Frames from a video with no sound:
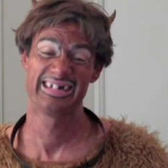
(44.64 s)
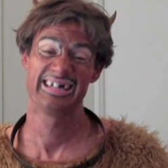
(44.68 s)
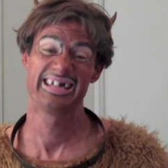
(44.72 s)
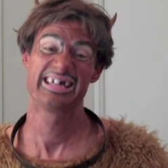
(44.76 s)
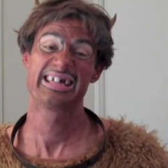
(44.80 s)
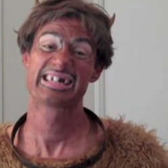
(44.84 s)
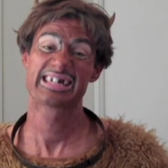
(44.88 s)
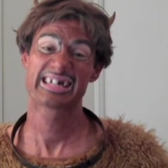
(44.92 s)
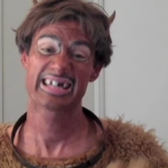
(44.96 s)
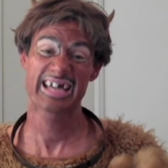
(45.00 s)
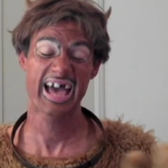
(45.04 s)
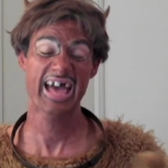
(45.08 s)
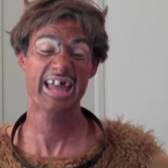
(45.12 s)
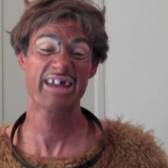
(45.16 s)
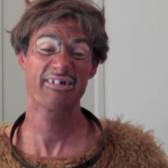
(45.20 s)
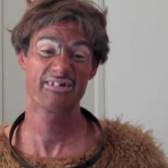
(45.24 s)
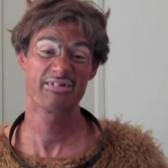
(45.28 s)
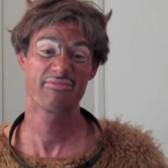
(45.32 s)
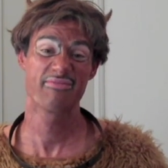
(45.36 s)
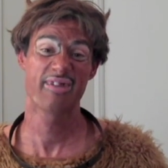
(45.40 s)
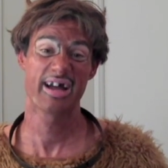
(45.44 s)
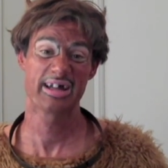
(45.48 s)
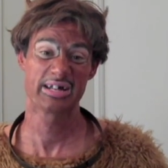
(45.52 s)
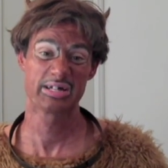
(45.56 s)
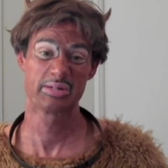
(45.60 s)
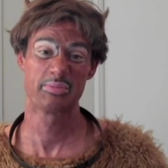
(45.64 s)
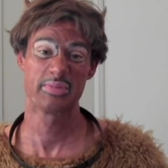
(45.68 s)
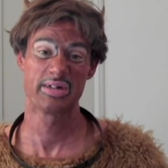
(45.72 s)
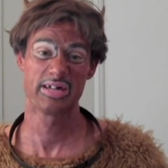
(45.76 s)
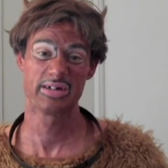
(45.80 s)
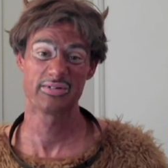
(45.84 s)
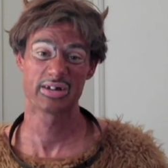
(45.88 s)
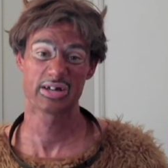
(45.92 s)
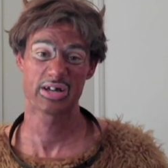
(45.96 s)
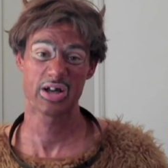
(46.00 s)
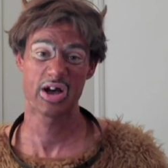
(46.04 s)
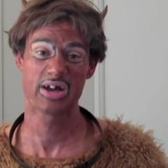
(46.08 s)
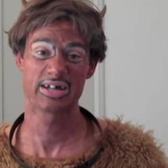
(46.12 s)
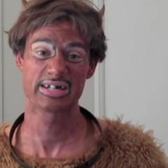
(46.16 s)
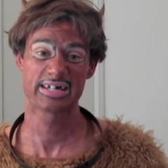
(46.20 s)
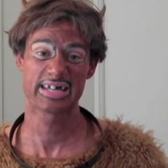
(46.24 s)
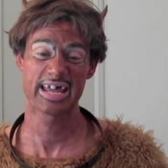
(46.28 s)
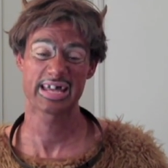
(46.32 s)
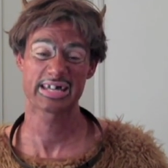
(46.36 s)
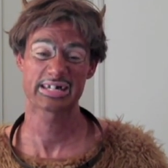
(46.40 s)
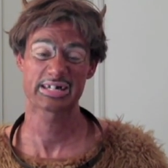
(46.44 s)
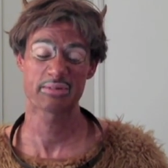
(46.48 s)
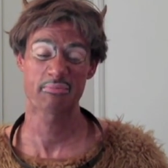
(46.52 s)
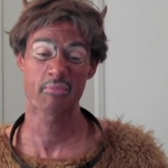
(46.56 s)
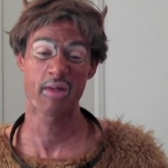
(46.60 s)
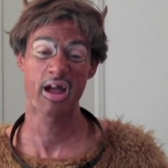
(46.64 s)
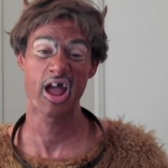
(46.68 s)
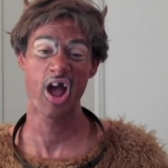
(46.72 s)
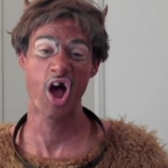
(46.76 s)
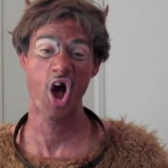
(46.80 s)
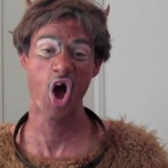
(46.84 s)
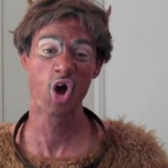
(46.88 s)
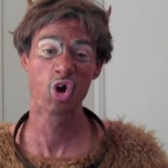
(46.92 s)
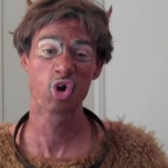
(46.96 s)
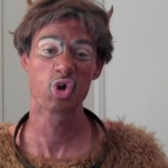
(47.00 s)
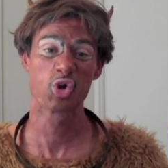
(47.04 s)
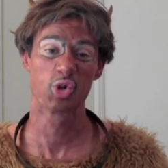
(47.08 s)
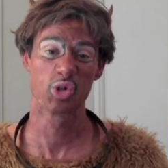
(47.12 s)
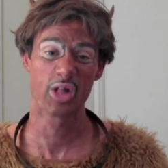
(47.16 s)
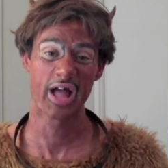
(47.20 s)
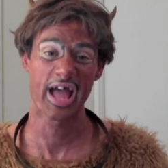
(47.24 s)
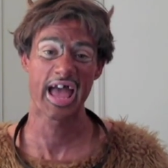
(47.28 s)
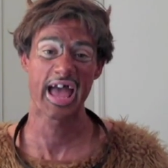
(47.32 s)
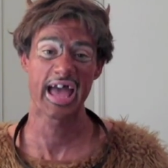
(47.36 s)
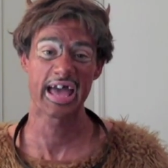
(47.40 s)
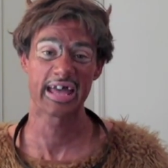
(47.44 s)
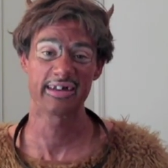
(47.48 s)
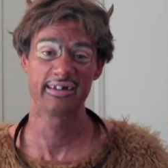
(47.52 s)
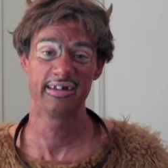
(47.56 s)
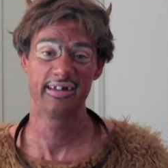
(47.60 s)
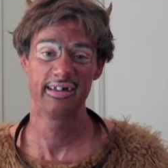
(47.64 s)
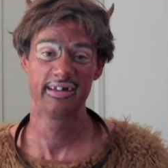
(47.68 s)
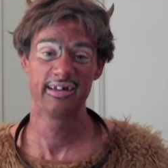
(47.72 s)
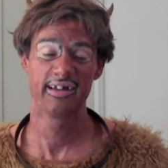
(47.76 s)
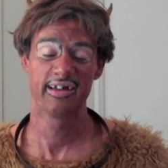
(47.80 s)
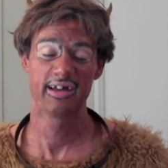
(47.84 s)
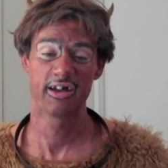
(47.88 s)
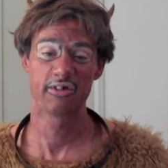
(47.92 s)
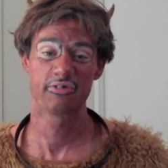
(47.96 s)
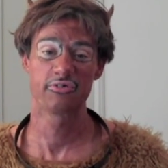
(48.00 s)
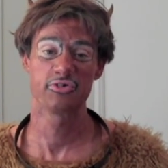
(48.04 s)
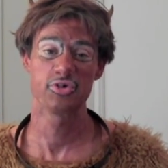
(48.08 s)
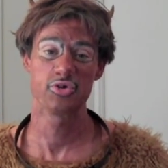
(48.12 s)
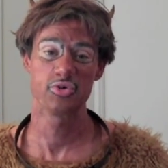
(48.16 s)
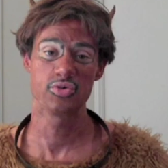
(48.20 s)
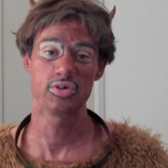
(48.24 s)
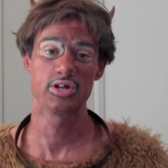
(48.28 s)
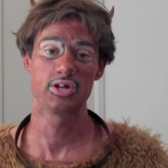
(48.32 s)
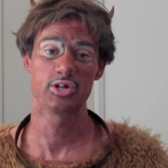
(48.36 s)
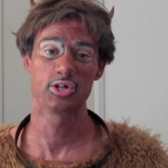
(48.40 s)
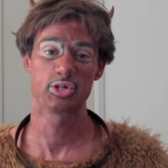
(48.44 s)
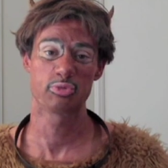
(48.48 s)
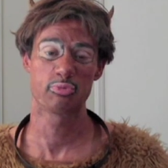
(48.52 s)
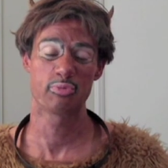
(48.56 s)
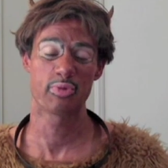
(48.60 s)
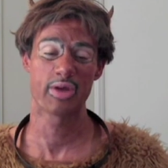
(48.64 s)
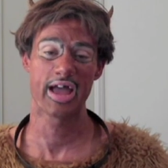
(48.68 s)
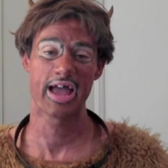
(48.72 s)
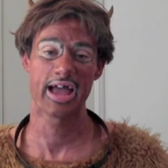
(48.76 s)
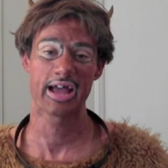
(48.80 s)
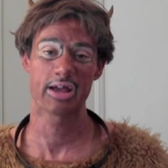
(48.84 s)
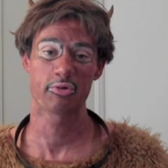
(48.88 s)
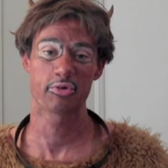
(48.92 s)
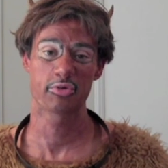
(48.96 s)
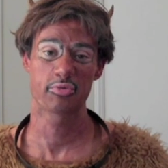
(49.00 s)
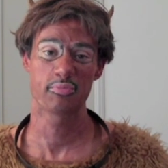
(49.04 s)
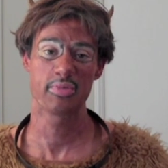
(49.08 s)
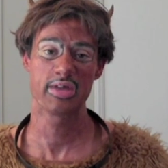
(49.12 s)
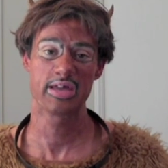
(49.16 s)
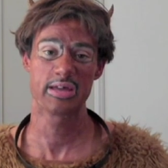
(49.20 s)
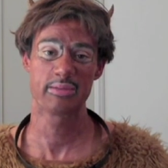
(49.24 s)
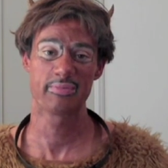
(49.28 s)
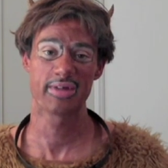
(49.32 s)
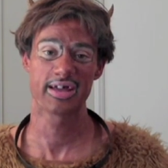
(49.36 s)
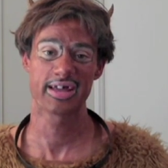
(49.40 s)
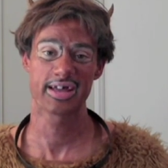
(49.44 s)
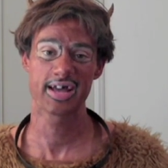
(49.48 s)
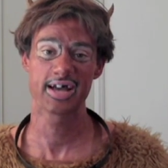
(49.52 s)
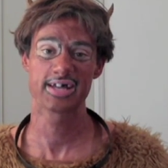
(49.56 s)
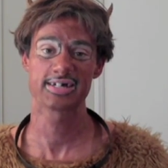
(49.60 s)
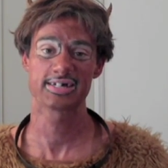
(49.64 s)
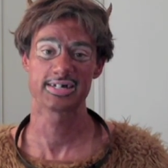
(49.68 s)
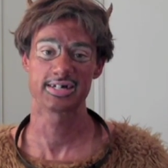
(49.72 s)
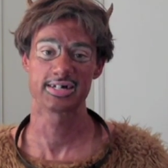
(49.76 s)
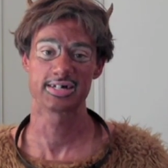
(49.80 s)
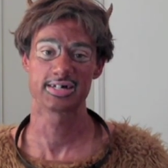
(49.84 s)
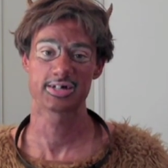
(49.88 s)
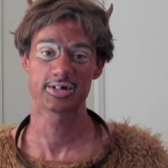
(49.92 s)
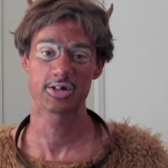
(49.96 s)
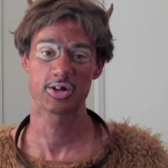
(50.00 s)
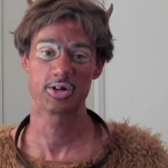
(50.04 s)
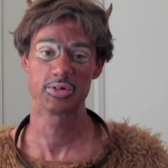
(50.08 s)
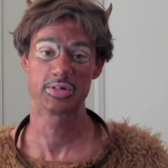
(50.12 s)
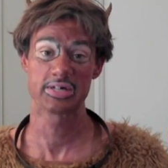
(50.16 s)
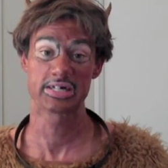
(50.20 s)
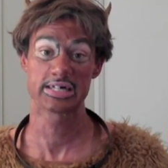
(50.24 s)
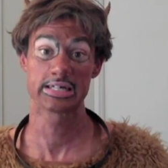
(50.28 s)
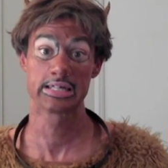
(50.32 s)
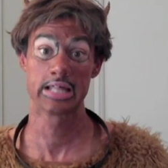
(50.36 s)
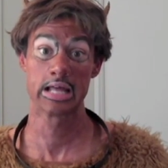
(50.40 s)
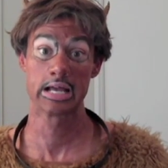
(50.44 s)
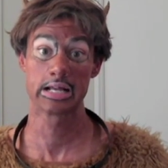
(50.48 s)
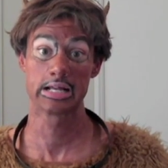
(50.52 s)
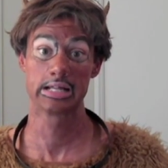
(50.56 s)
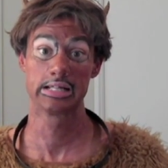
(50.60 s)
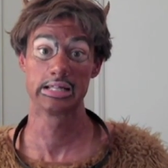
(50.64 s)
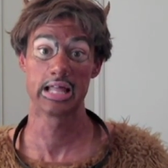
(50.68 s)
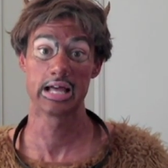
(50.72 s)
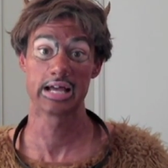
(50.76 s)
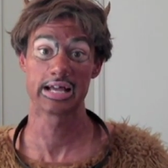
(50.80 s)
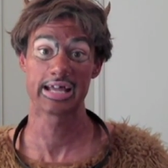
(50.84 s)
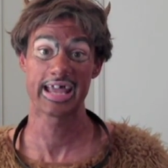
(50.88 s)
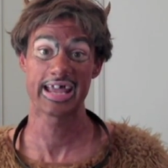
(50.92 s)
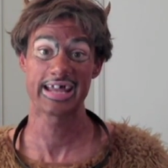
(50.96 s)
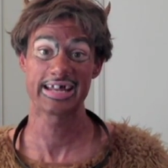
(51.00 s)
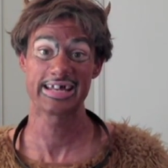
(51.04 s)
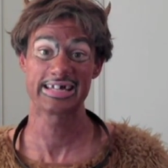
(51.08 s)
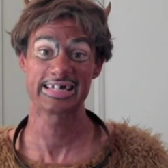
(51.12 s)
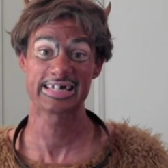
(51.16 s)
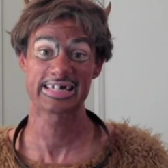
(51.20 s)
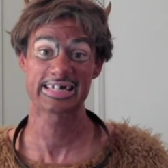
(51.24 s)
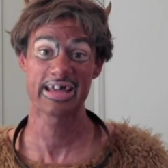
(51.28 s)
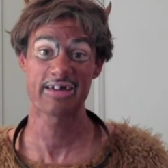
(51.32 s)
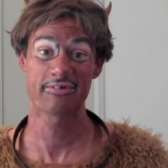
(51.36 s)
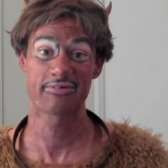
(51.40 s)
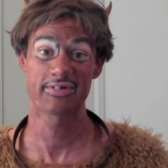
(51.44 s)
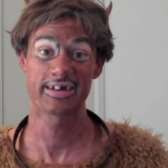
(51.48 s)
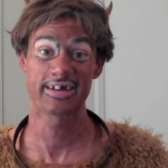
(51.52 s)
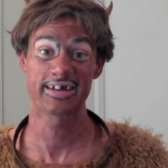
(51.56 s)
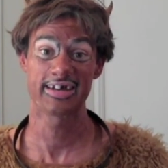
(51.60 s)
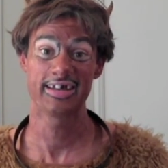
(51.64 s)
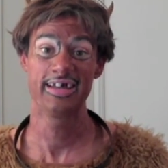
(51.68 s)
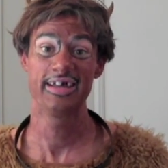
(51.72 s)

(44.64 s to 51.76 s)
This kind of reminds me of a contest my uncle had a few years back with me and my cousins called the Slug, Glug 87,